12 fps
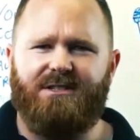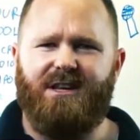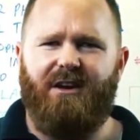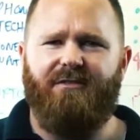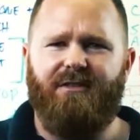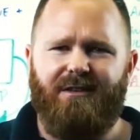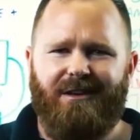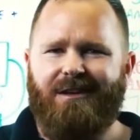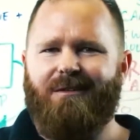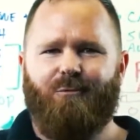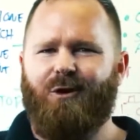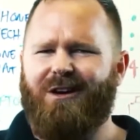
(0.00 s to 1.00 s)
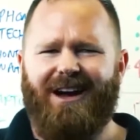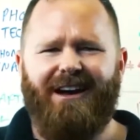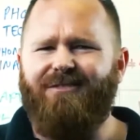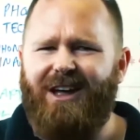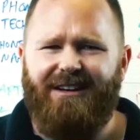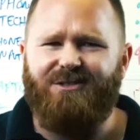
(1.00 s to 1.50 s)
to yourself,
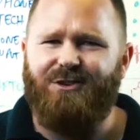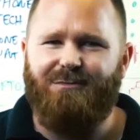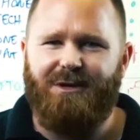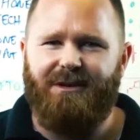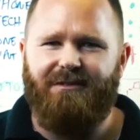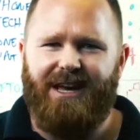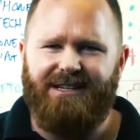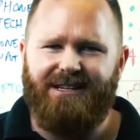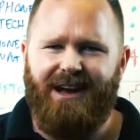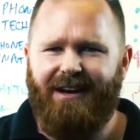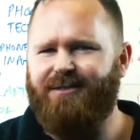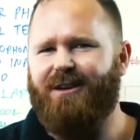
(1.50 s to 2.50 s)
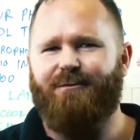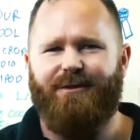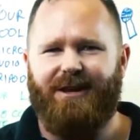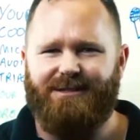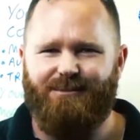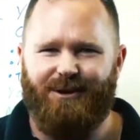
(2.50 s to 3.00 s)
I've live streamed an event. I've done
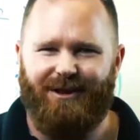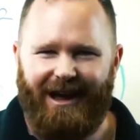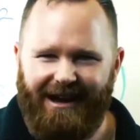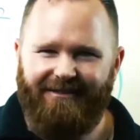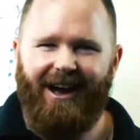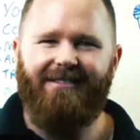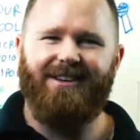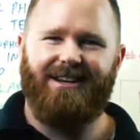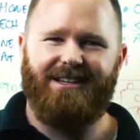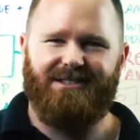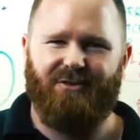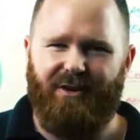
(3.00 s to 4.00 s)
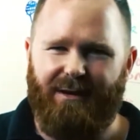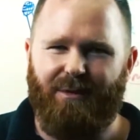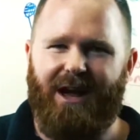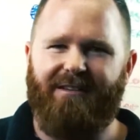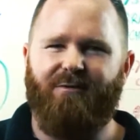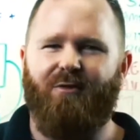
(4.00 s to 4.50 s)
Facebook Live. I've done Instagram
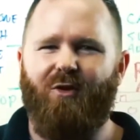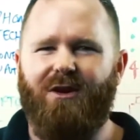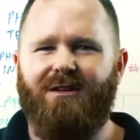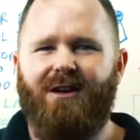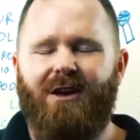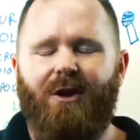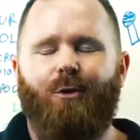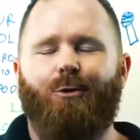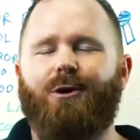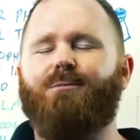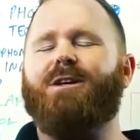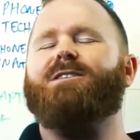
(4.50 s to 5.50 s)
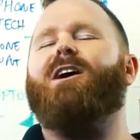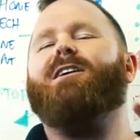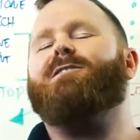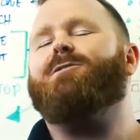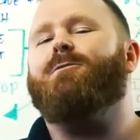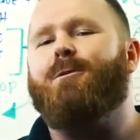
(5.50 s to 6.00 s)
Live before. We're going to be
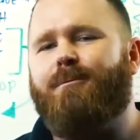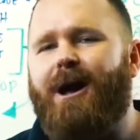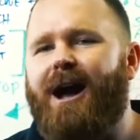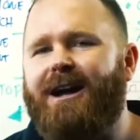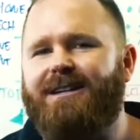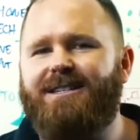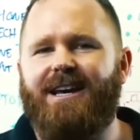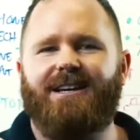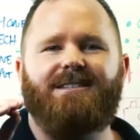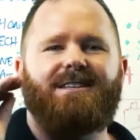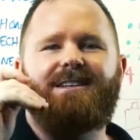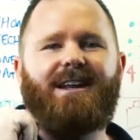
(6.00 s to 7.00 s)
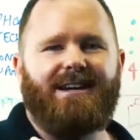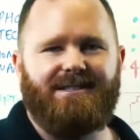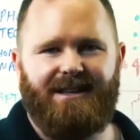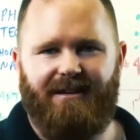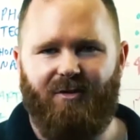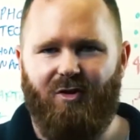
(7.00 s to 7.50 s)
talking a little bit about how to take it to the
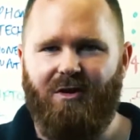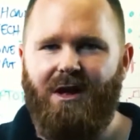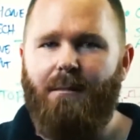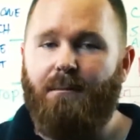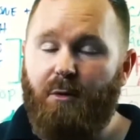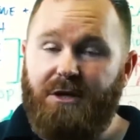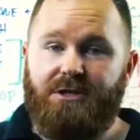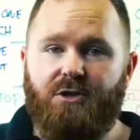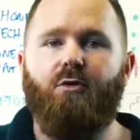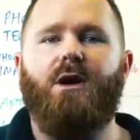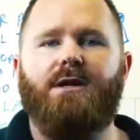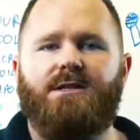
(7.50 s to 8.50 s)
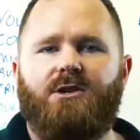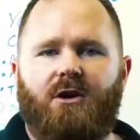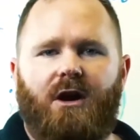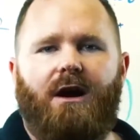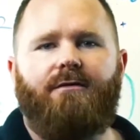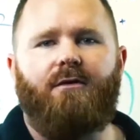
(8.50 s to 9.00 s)
next level. But we do want to
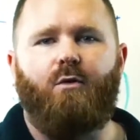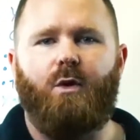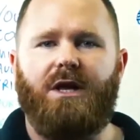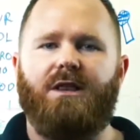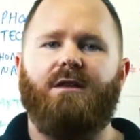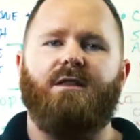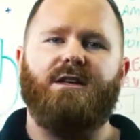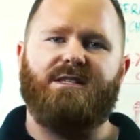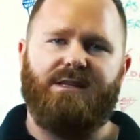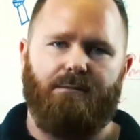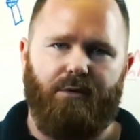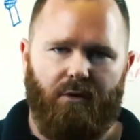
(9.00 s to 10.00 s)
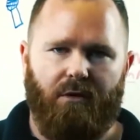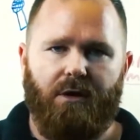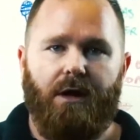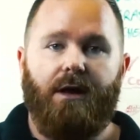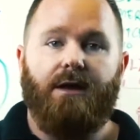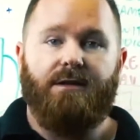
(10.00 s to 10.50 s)
start off with the simple,
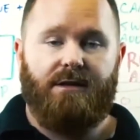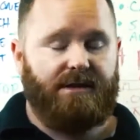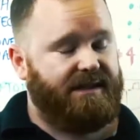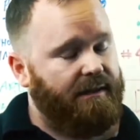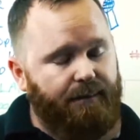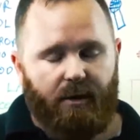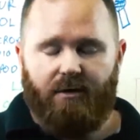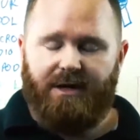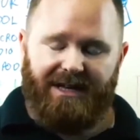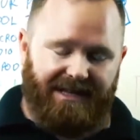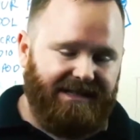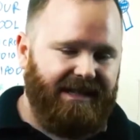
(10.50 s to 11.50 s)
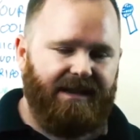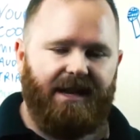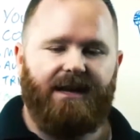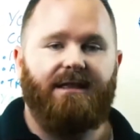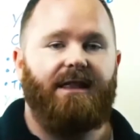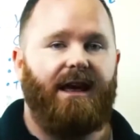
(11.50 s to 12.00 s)
easy
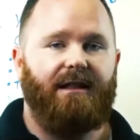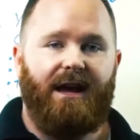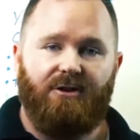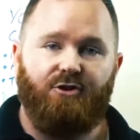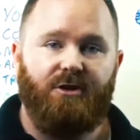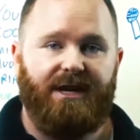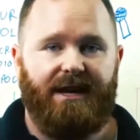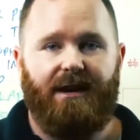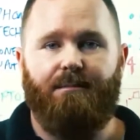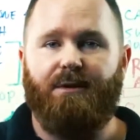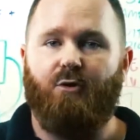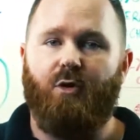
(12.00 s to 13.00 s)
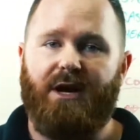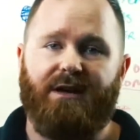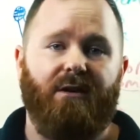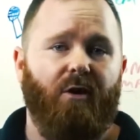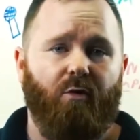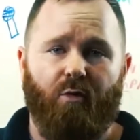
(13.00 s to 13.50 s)
thing that allows you to get up and
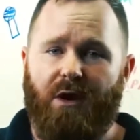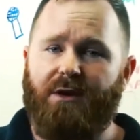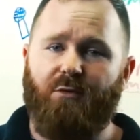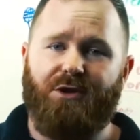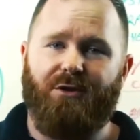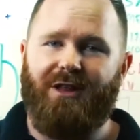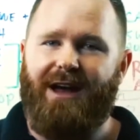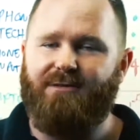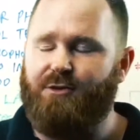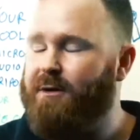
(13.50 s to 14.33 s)
quick running with your live